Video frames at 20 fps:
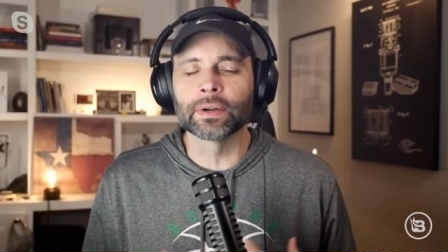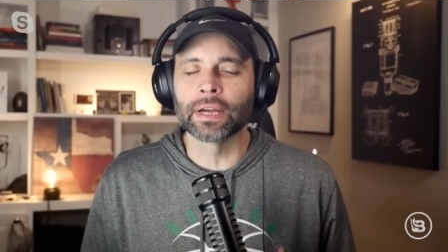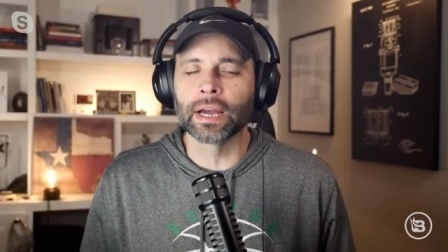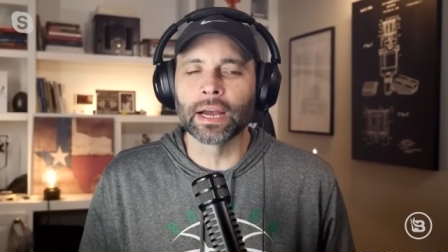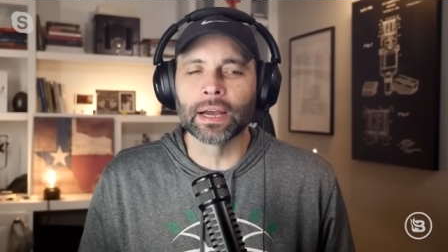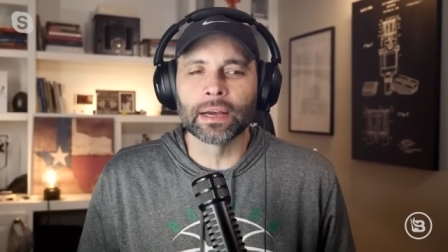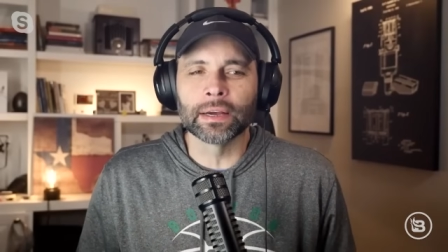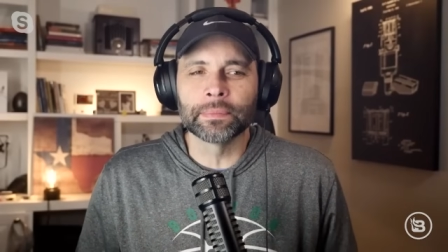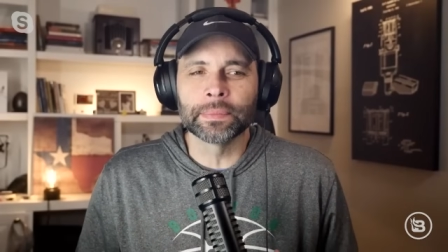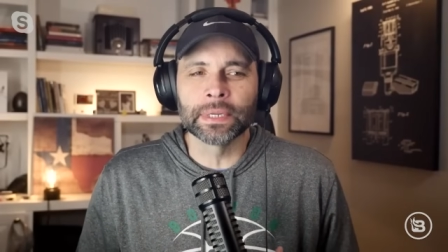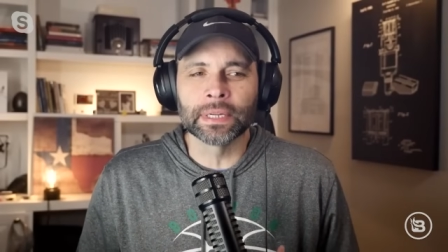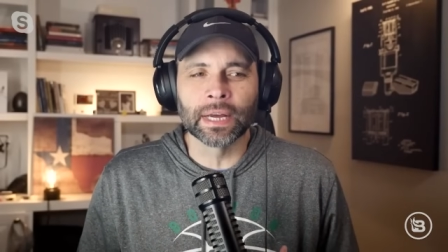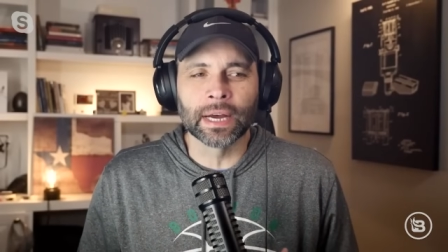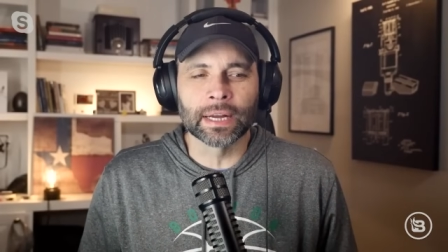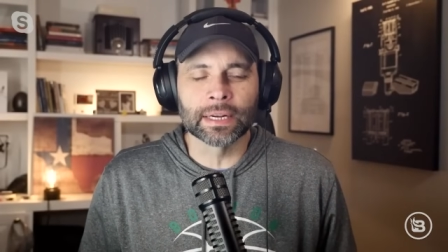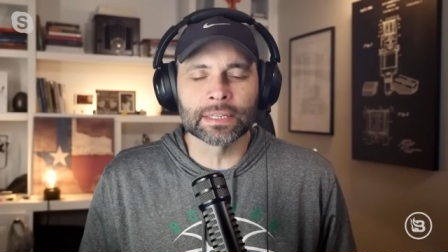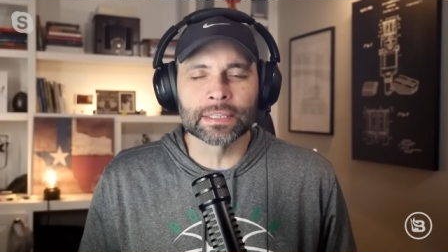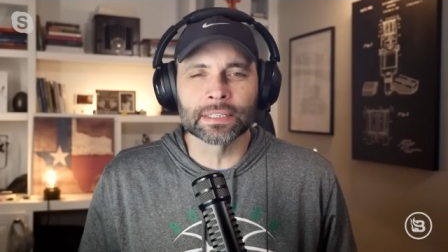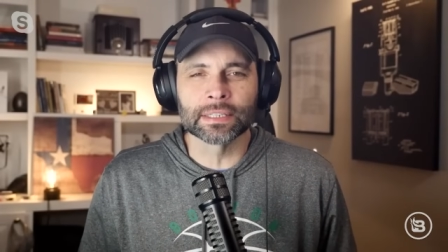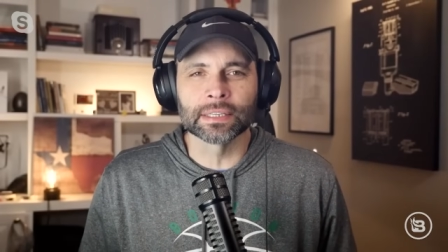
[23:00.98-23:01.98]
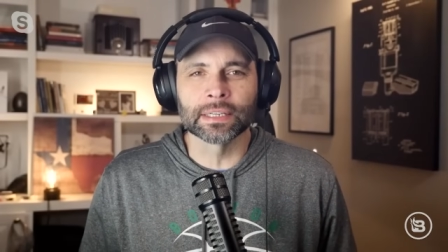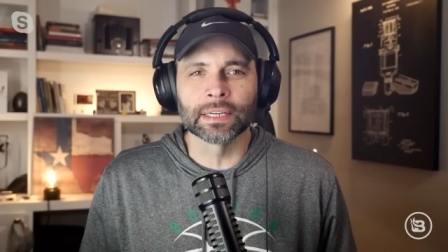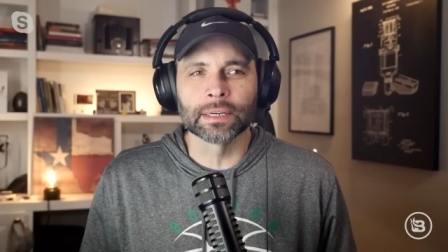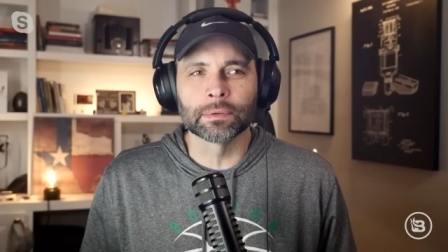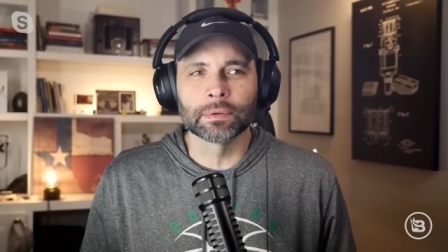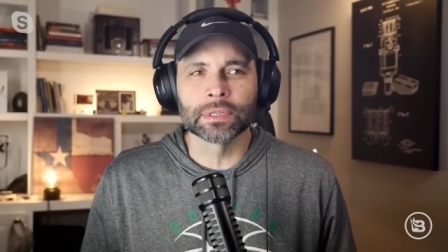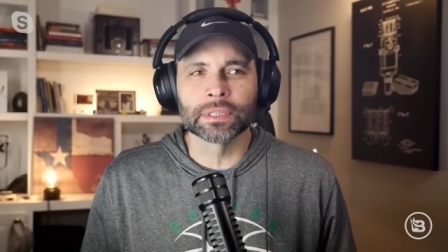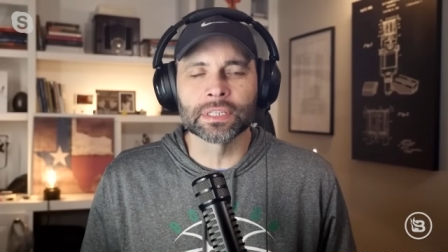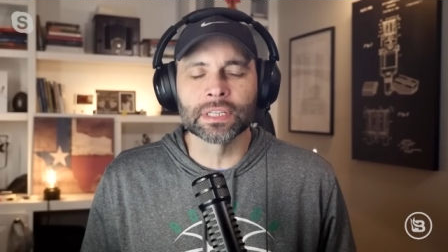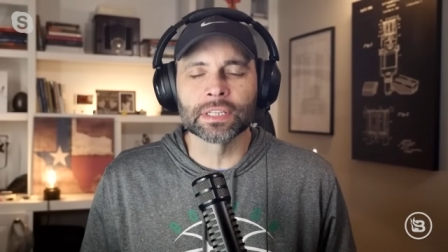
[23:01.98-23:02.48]
I, I mean, honestly, it
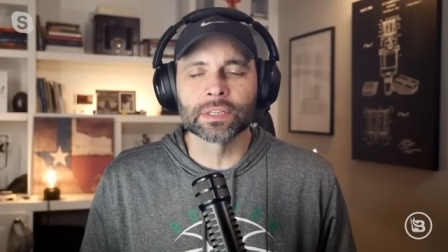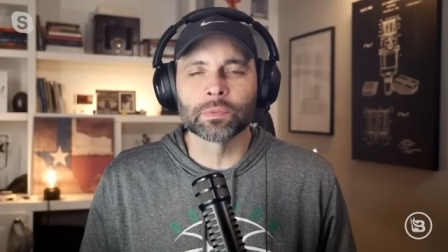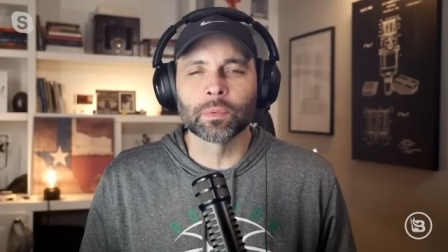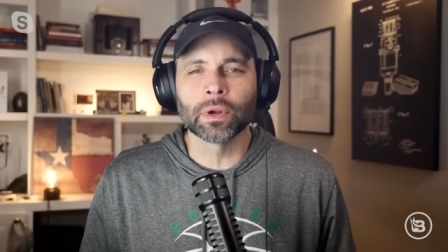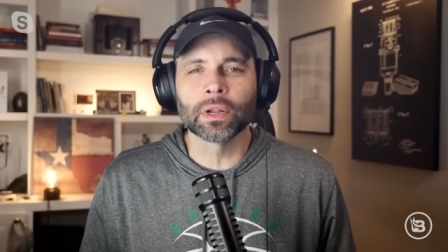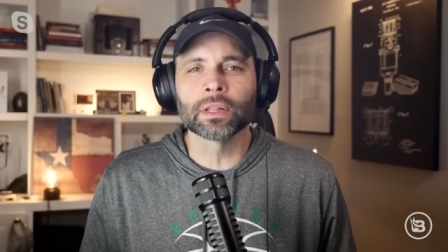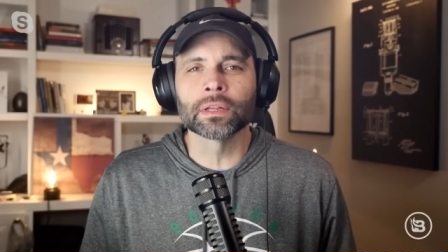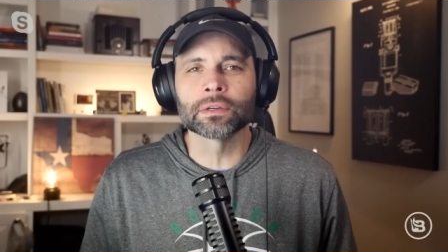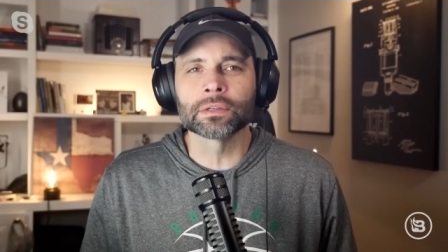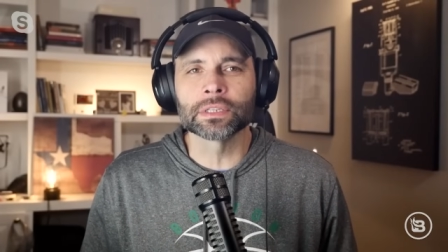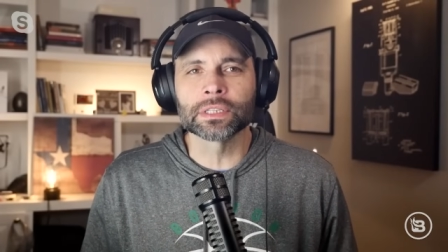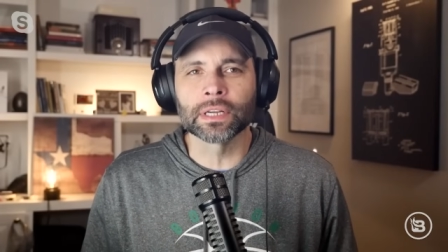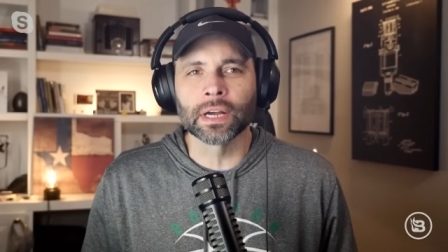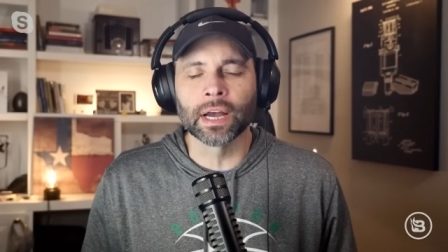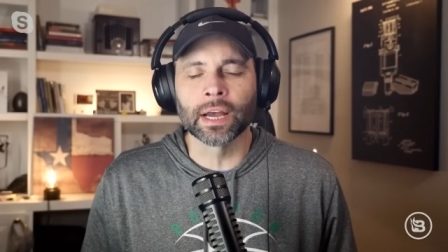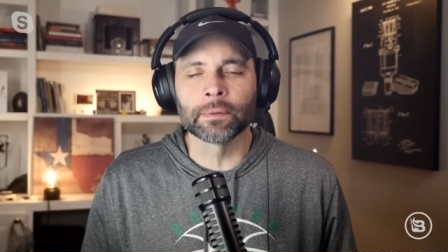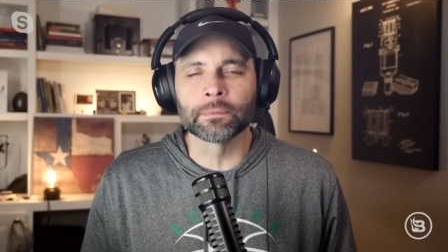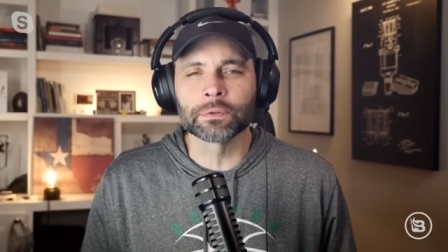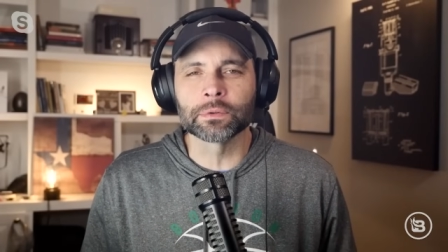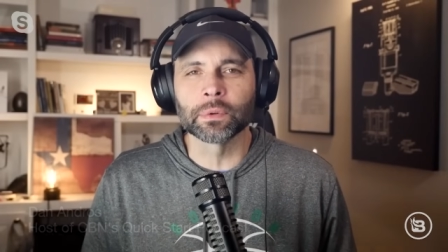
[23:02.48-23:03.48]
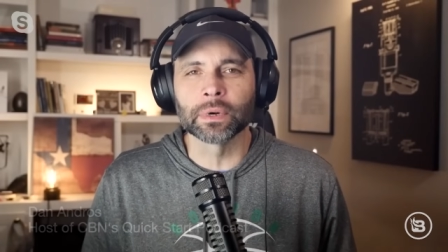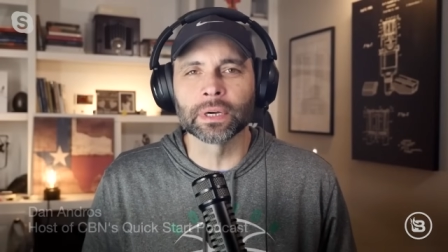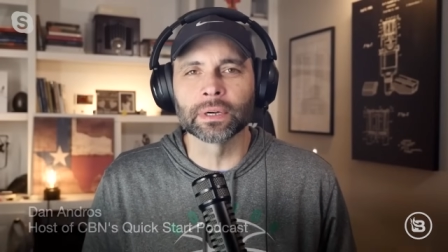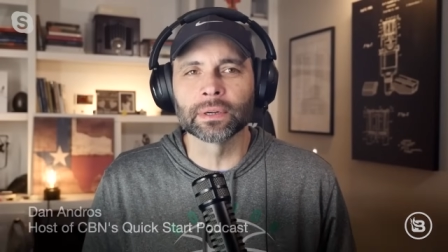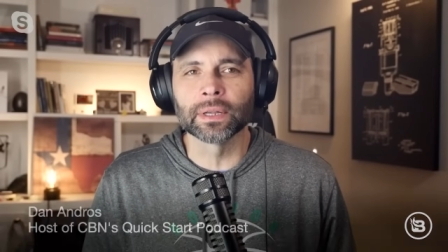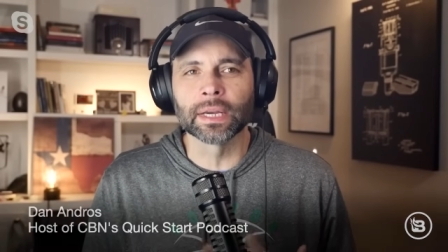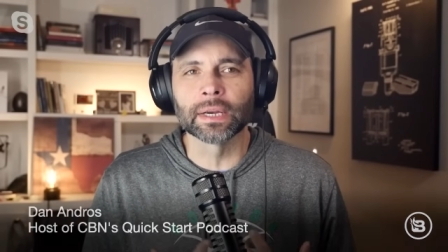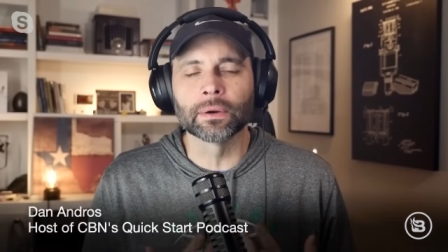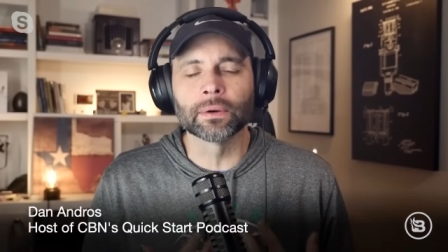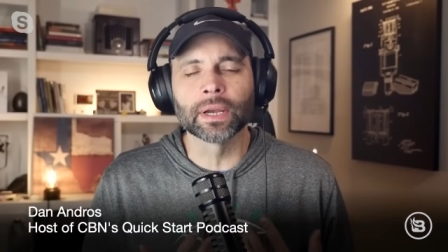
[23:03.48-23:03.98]
was, it's one of those times where you're
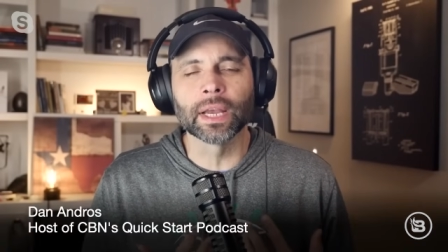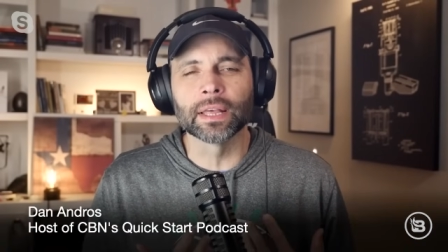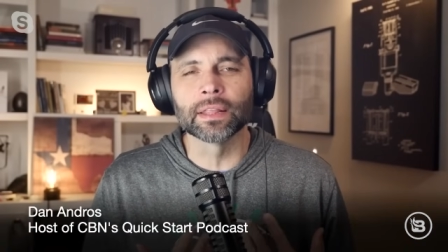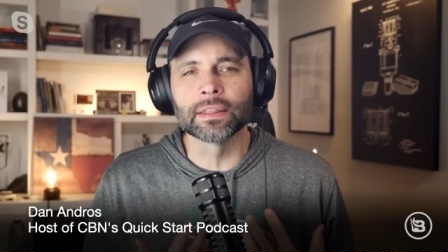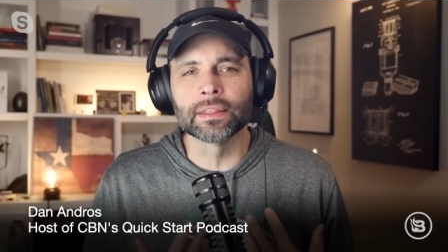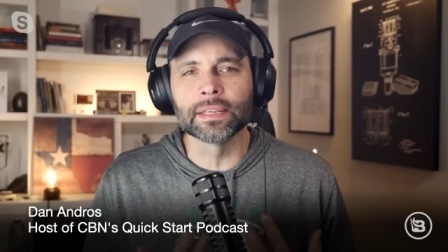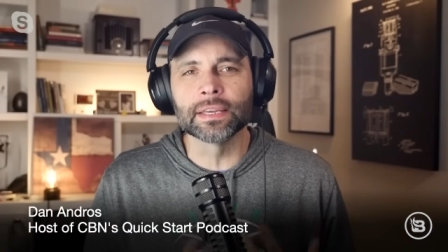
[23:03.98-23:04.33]
like, okay,